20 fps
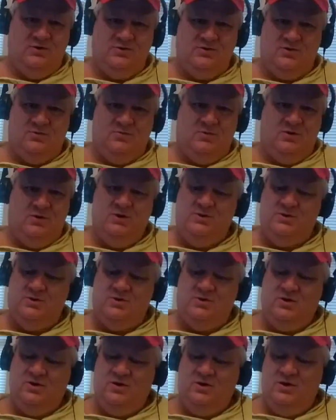so much
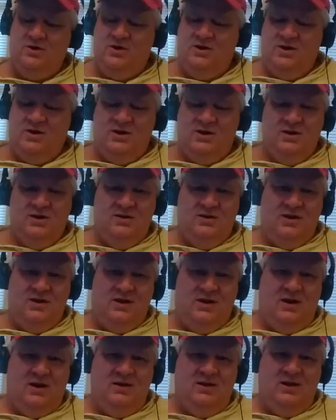that
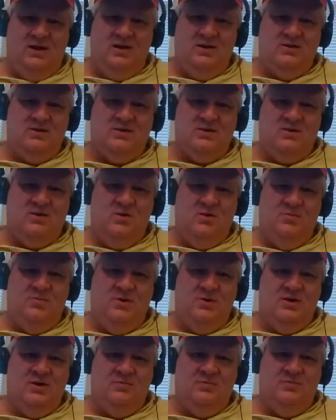I think it's going to
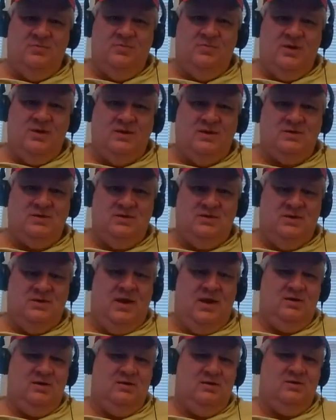open up. That's
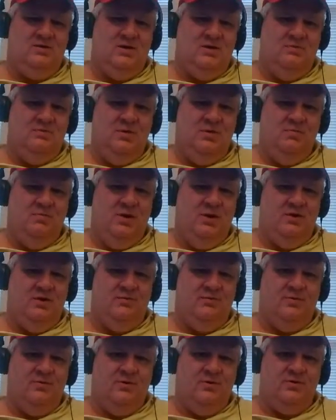going to be better
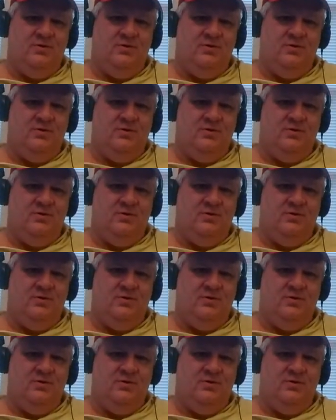for us